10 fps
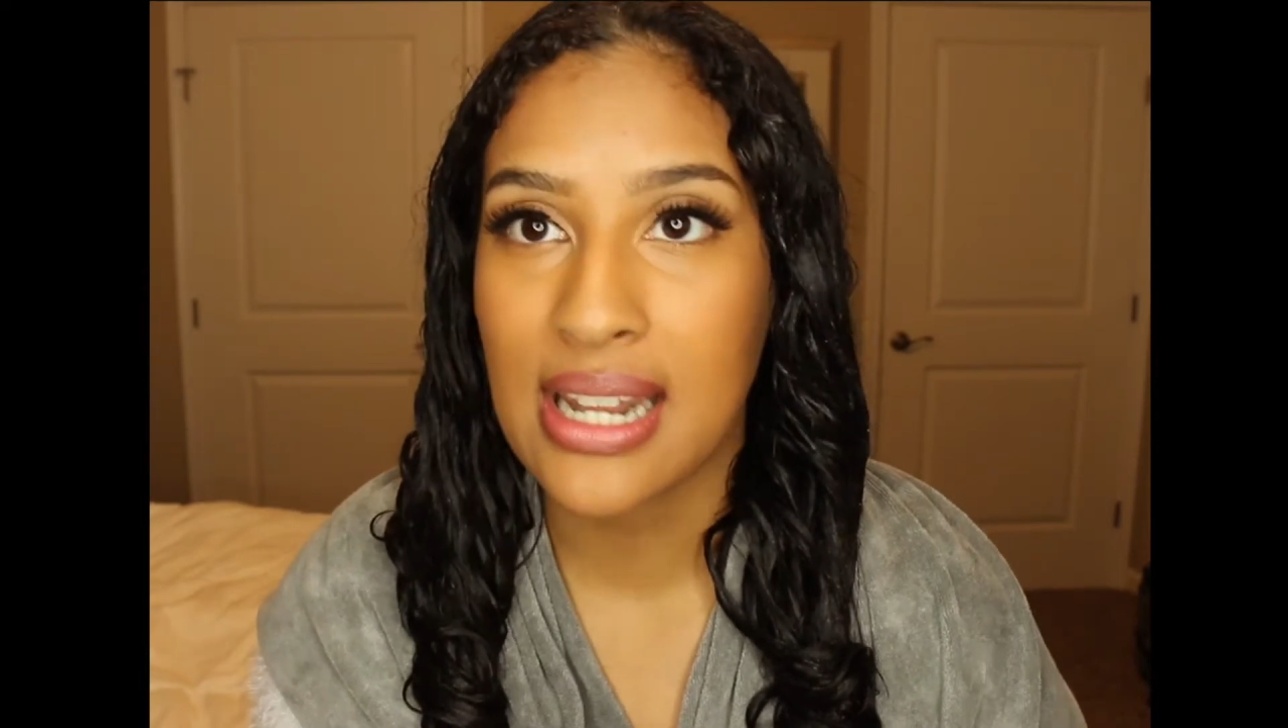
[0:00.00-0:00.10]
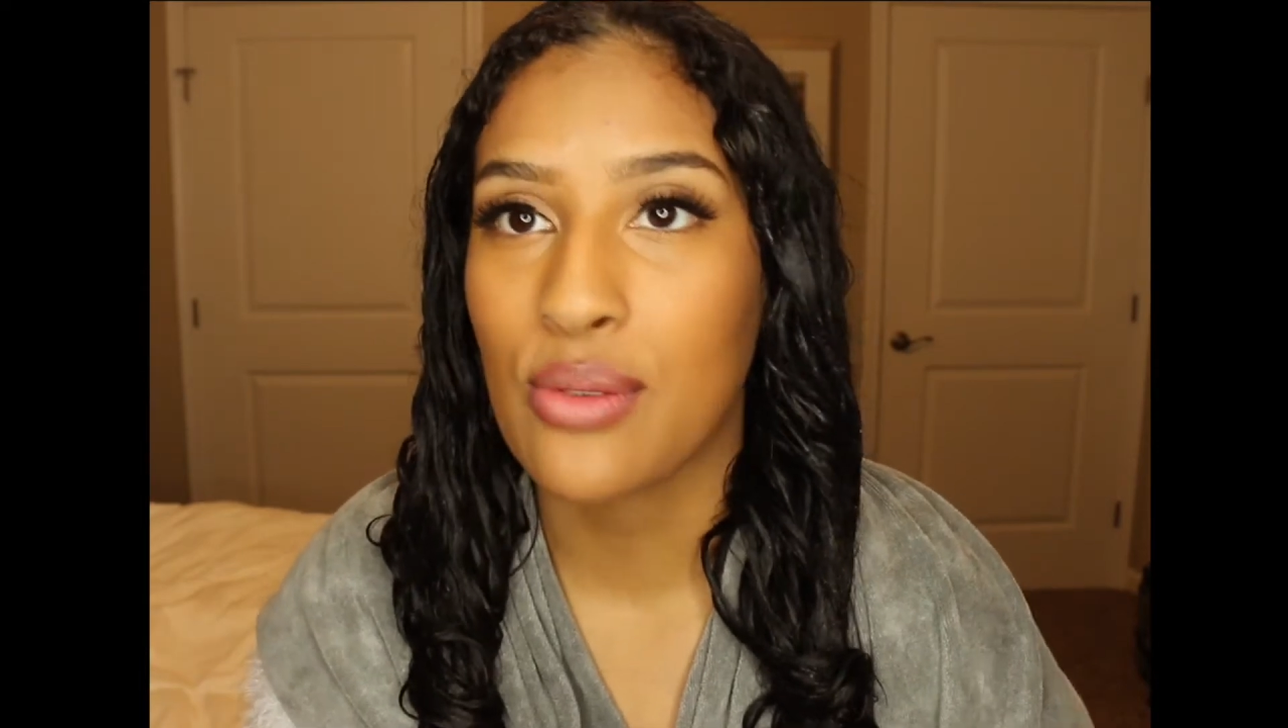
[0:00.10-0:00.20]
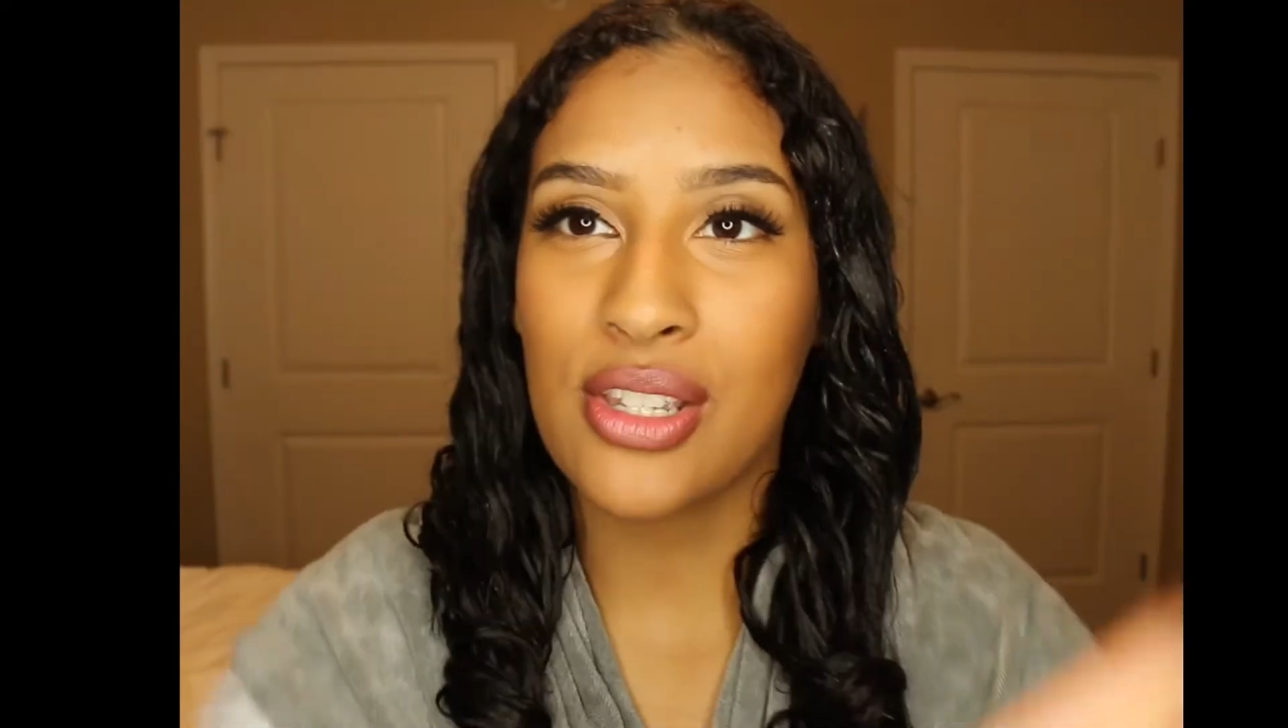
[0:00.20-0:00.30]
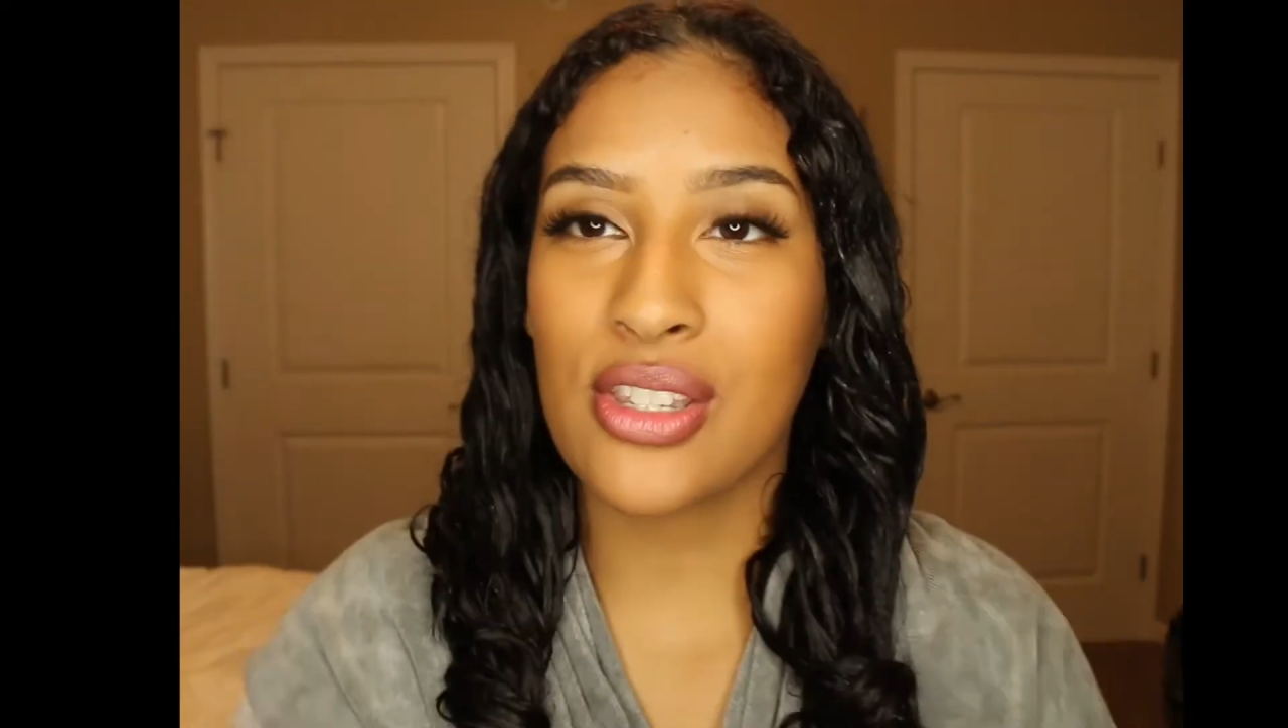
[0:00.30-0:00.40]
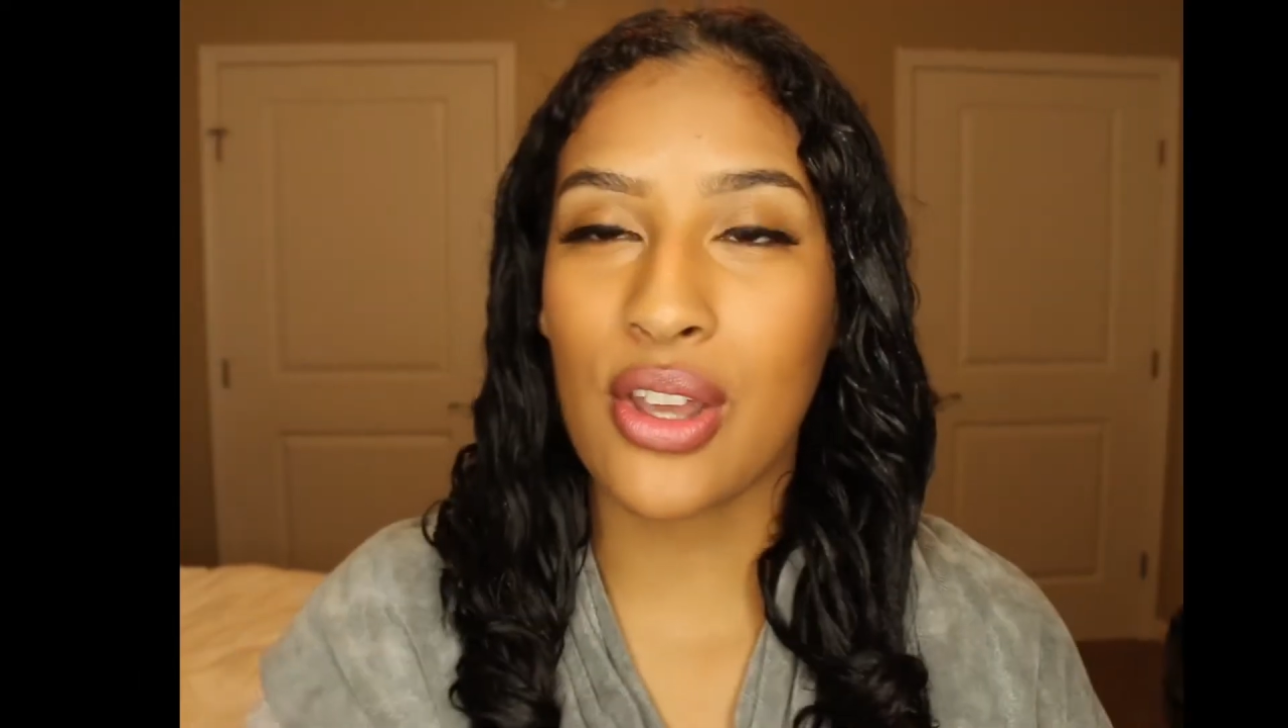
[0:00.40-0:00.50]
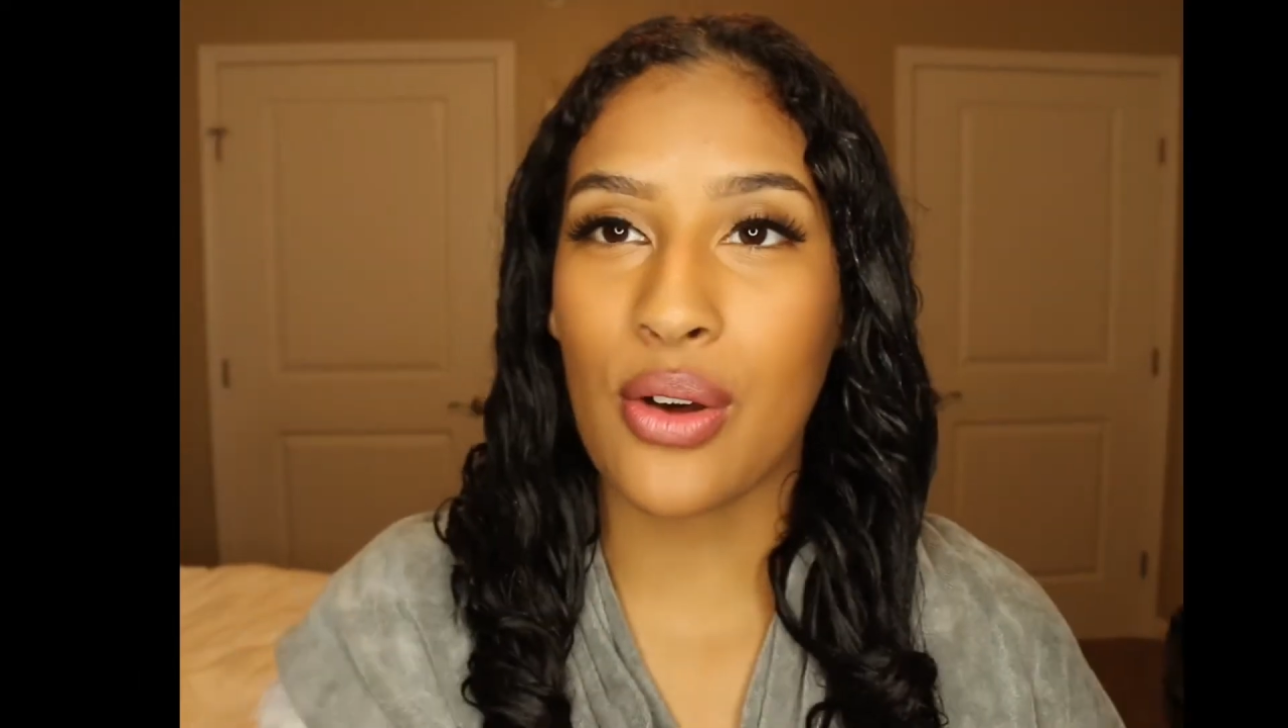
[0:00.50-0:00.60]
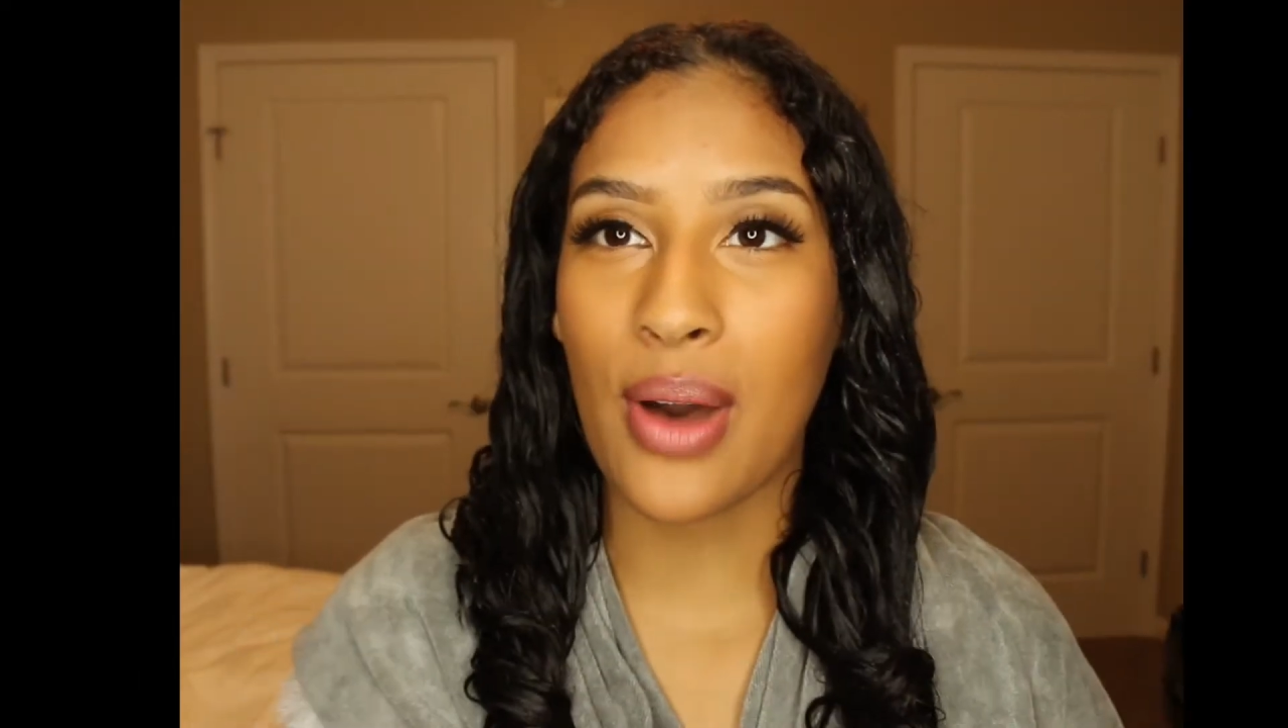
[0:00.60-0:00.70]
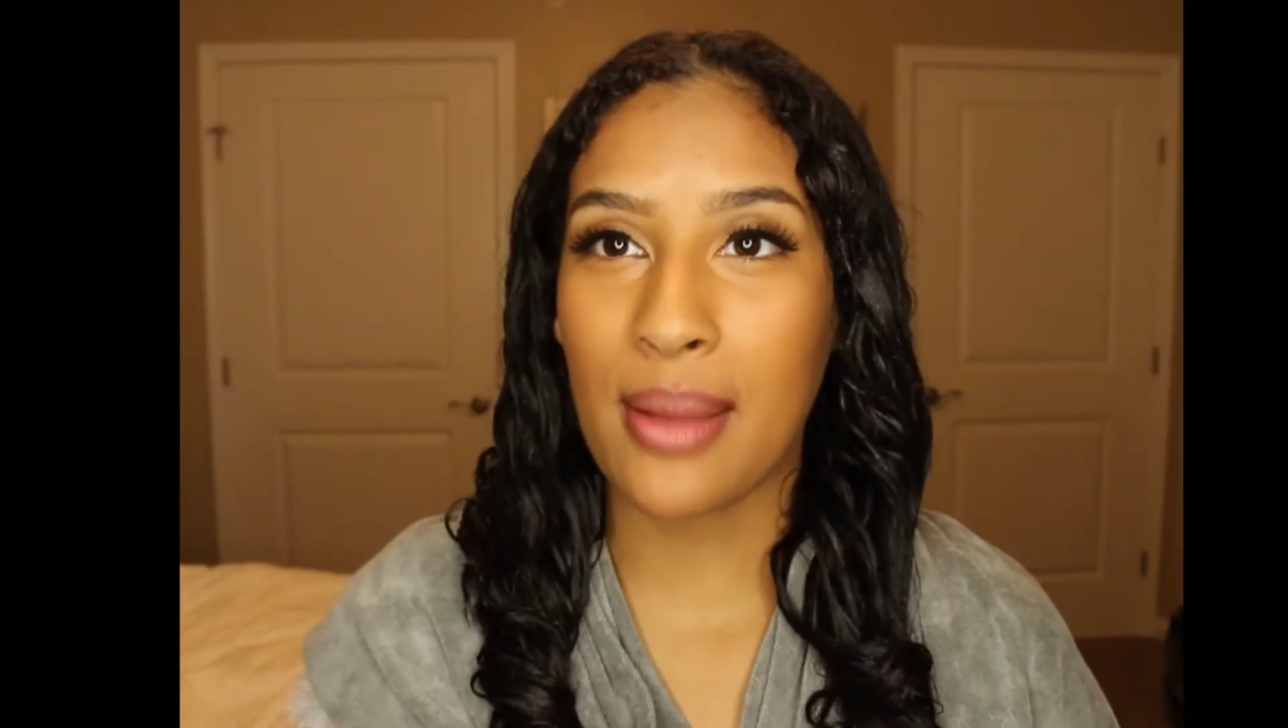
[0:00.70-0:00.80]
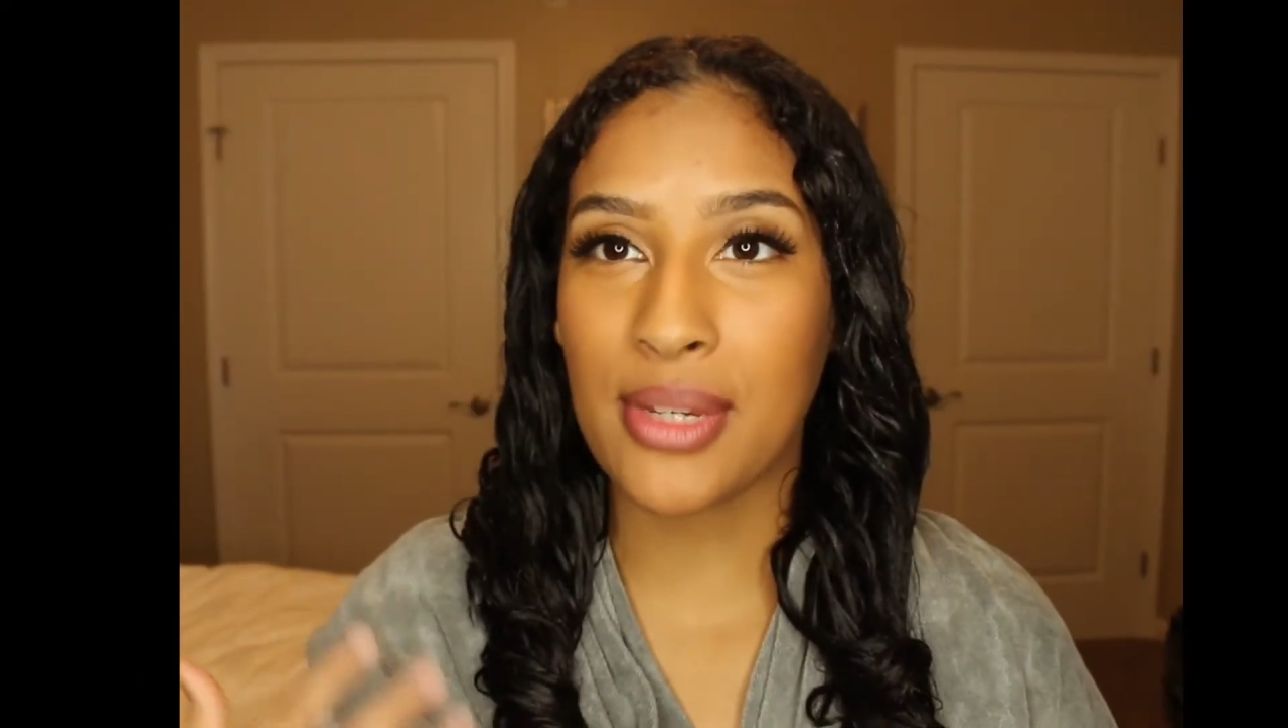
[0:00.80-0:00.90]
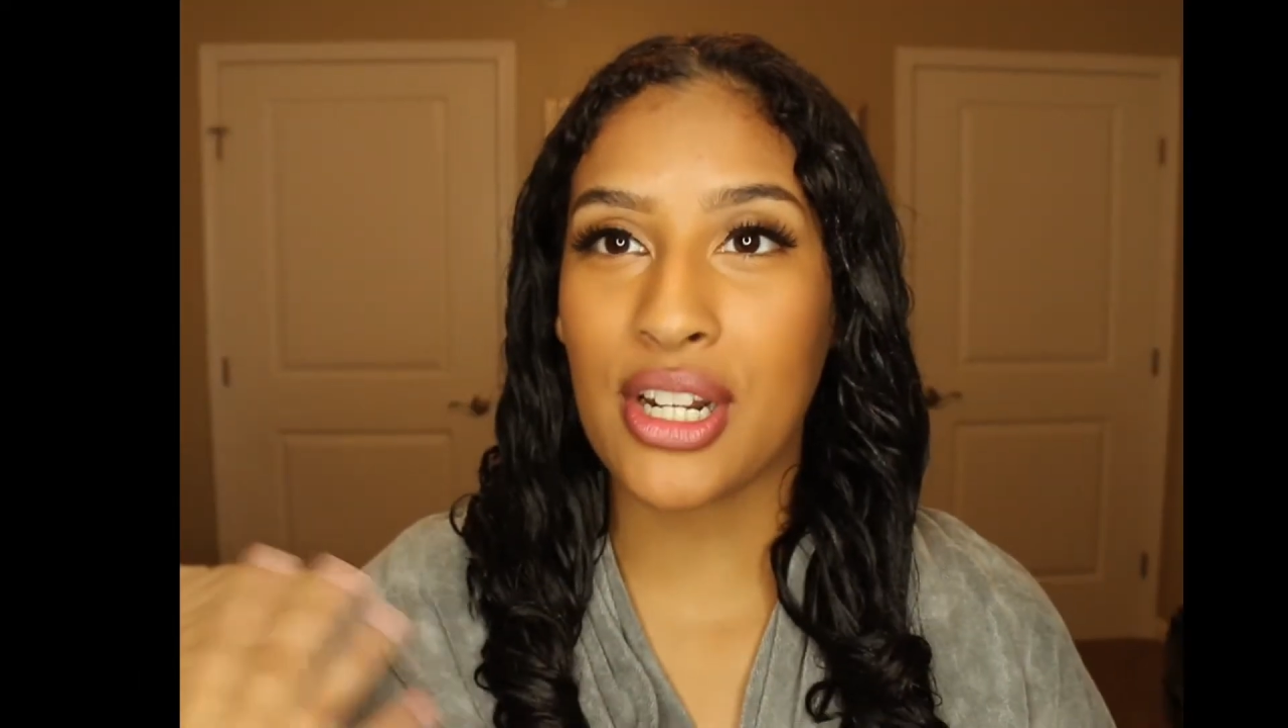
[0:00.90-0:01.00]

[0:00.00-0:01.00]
And so I'm